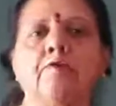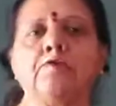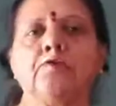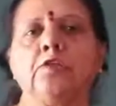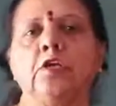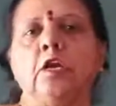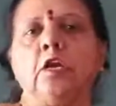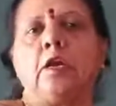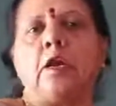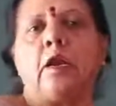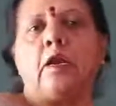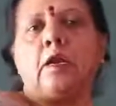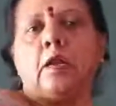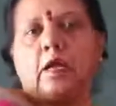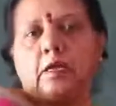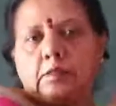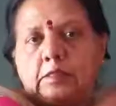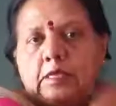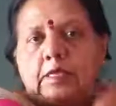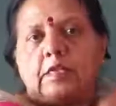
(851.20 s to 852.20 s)
Children.
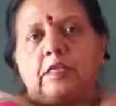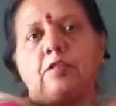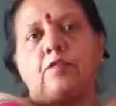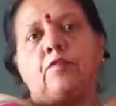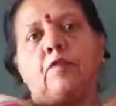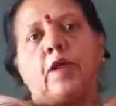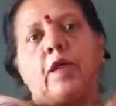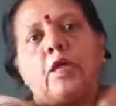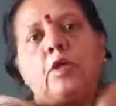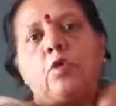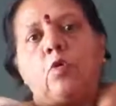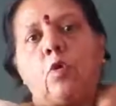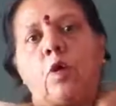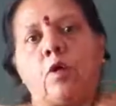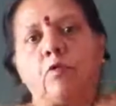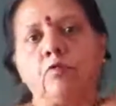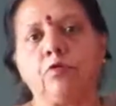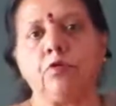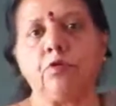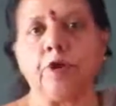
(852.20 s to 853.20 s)
That is why you
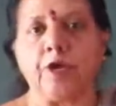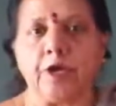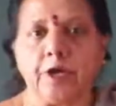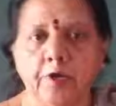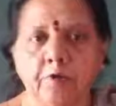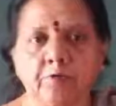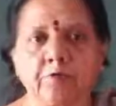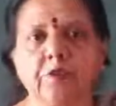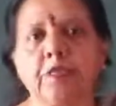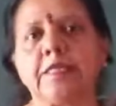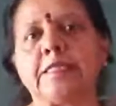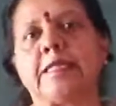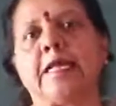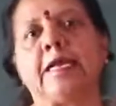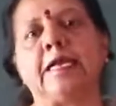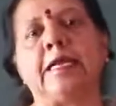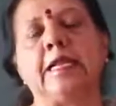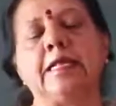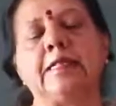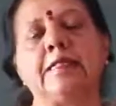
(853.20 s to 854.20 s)
have to read out the
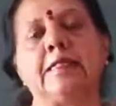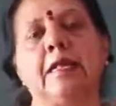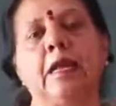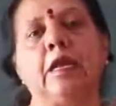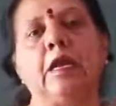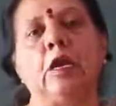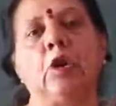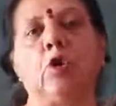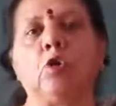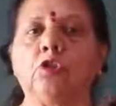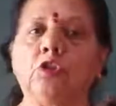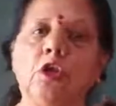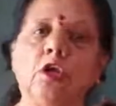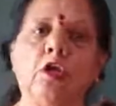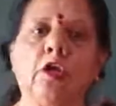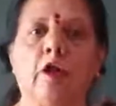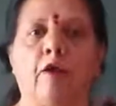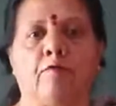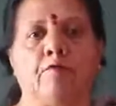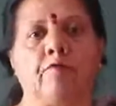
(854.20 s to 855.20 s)
sentence and draw the
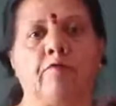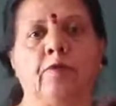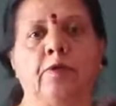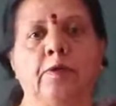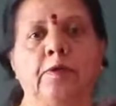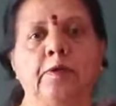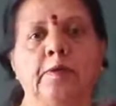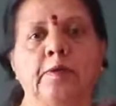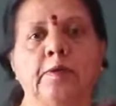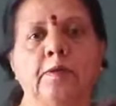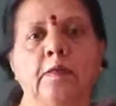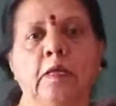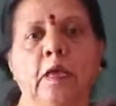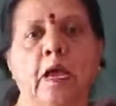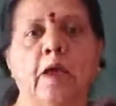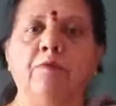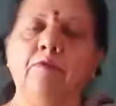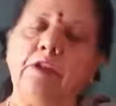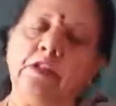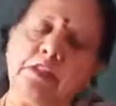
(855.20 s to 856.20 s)
graph. I
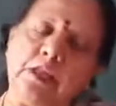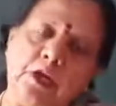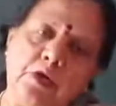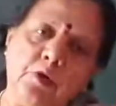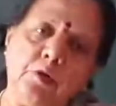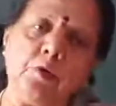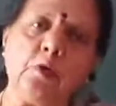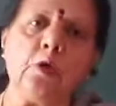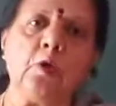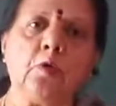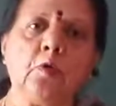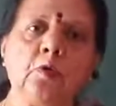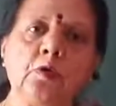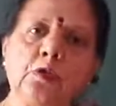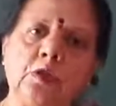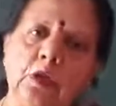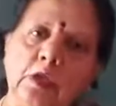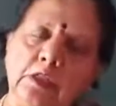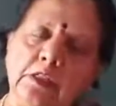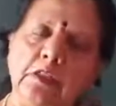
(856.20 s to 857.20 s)
will send you the
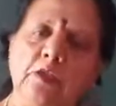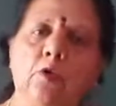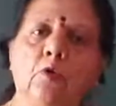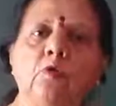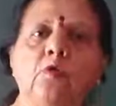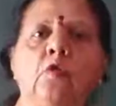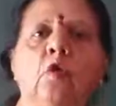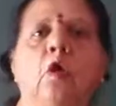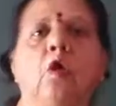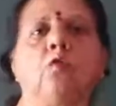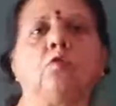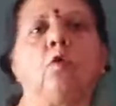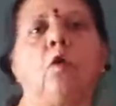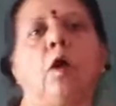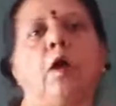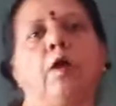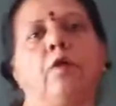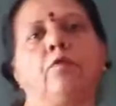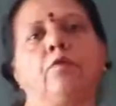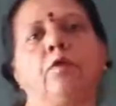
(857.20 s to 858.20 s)
notes. In notes also I
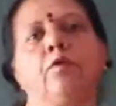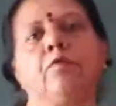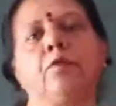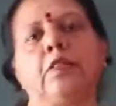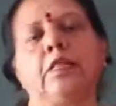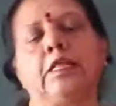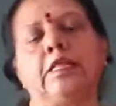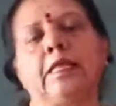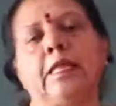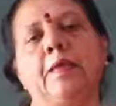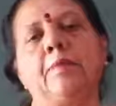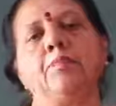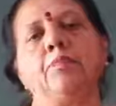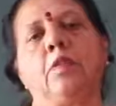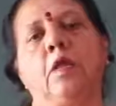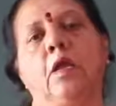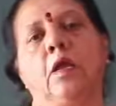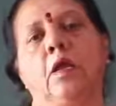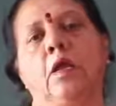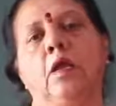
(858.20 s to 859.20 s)
have given the same
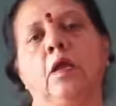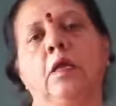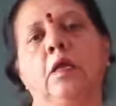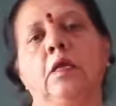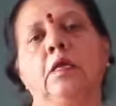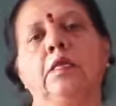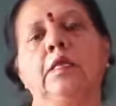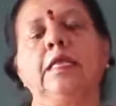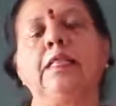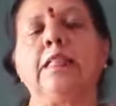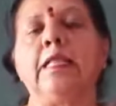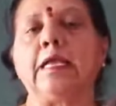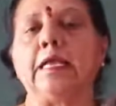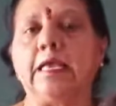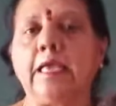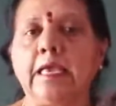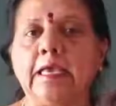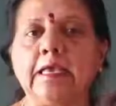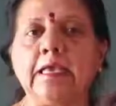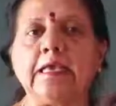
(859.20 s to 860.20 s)
thing. In the
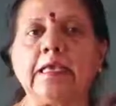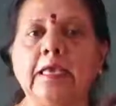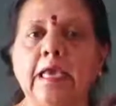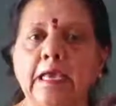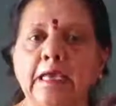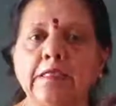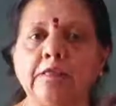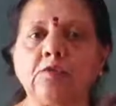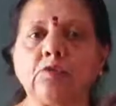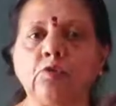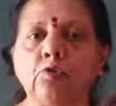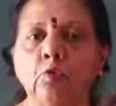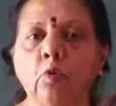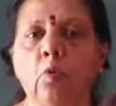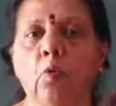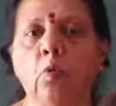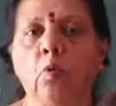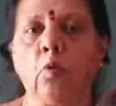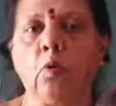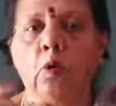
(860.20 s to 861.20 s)
case
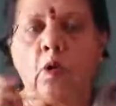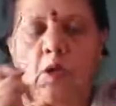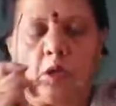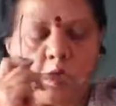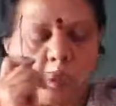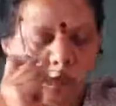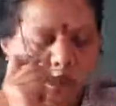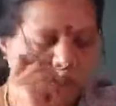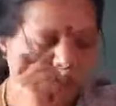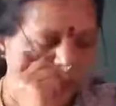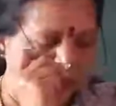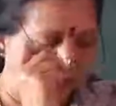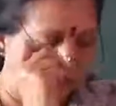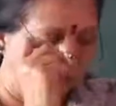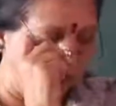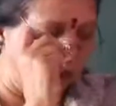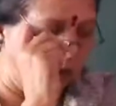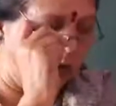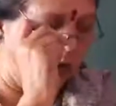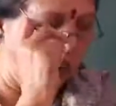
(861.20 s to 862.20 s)
2, they
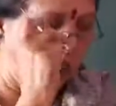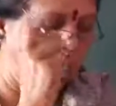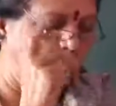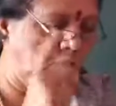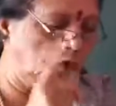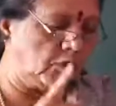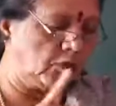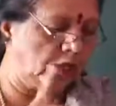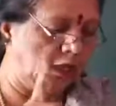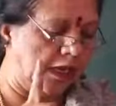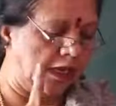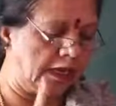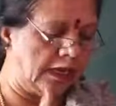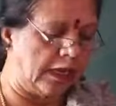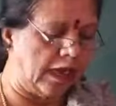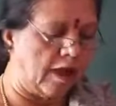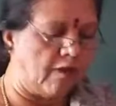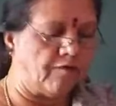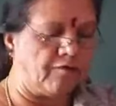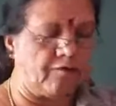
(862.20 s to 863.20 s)
have got out the
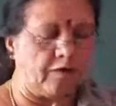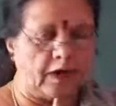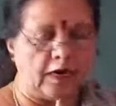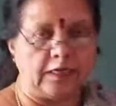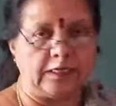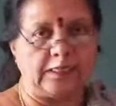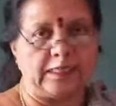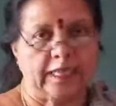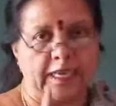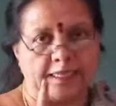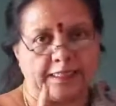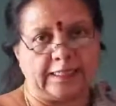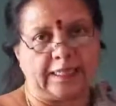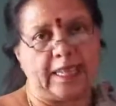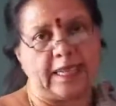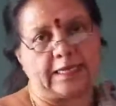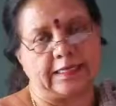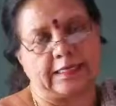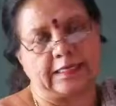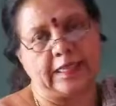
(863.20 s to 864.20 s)
graph cuts
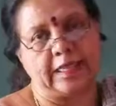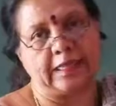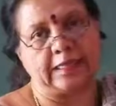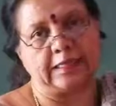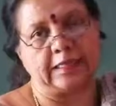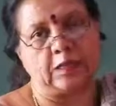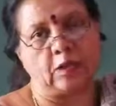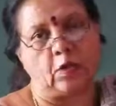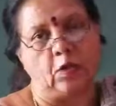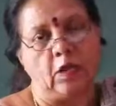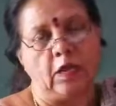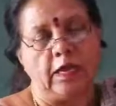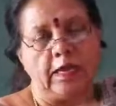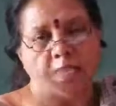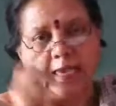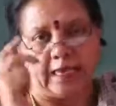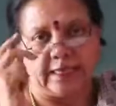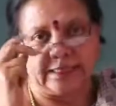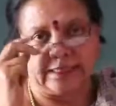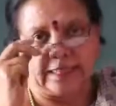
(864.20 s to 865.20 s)
x-axis
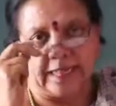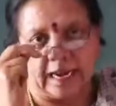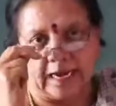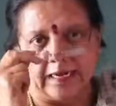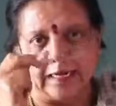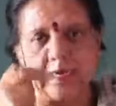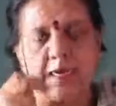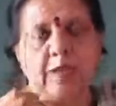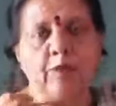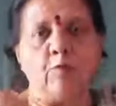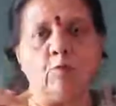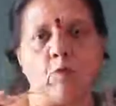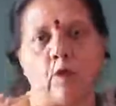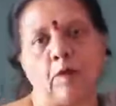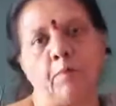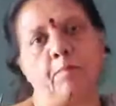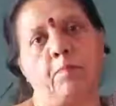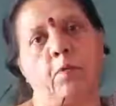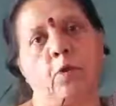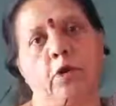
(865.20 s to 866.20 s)
exactly
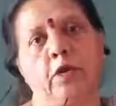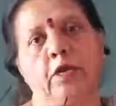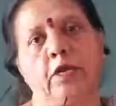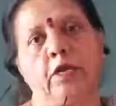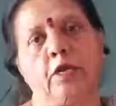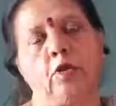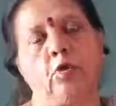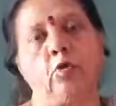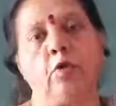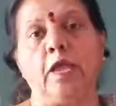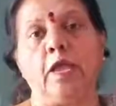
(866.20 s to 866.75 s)
1 point.